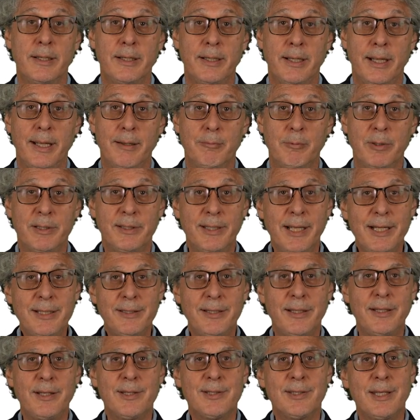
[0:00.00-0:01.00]
And what they
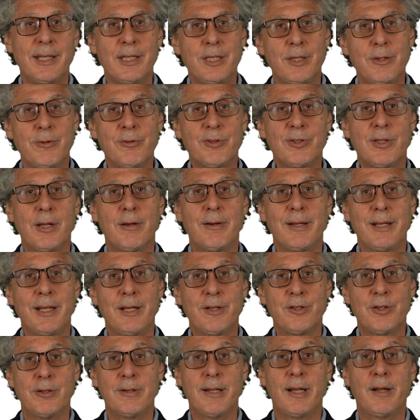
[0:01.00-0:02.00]
did is they used their
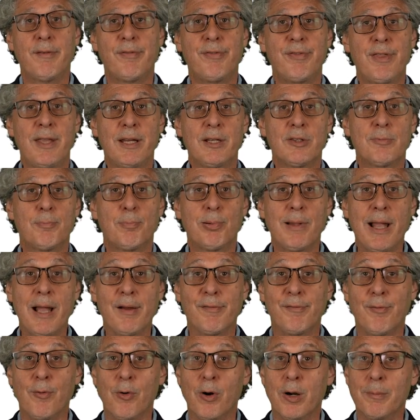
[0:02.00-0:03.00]
Internet of Things
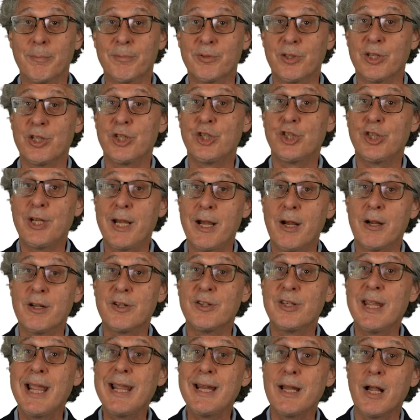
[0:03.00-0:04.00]
platform to share
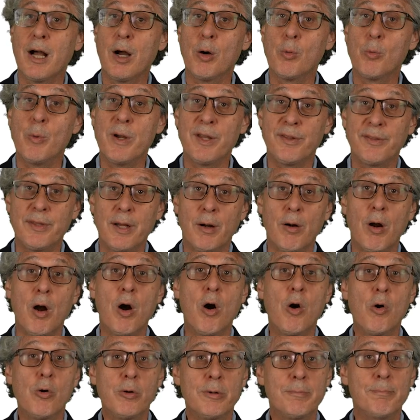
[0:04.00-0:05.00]
data with their
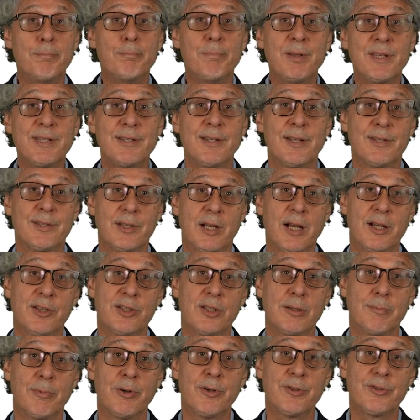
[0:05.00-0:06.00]
own business
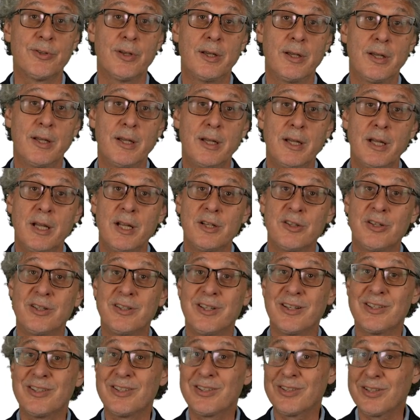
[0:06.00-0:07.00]
customers to
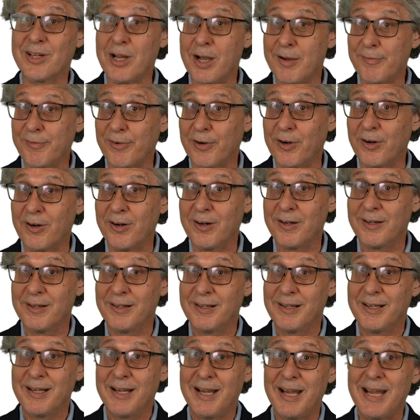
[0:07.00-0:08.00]
discover
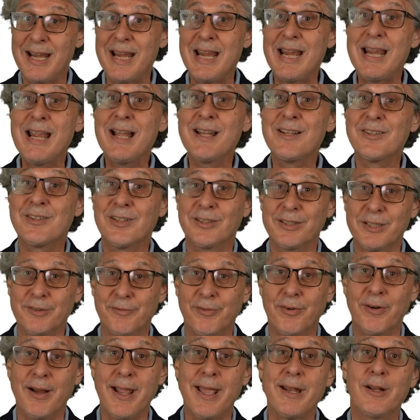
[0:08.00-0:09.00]
and
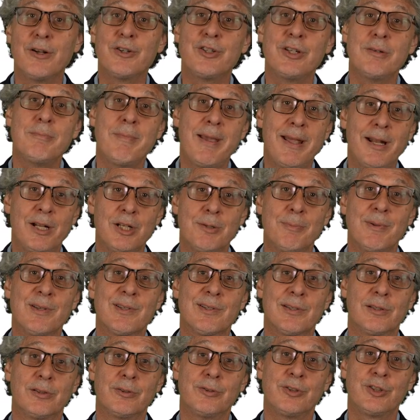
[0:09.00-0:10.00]
deliver energy management
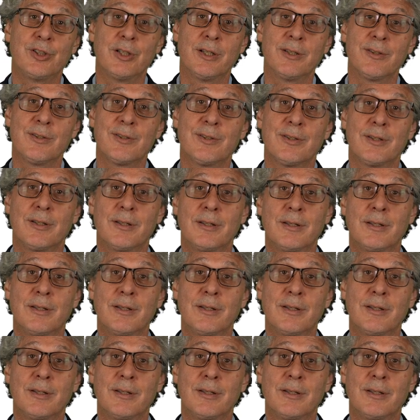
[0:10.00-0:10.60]
solutions.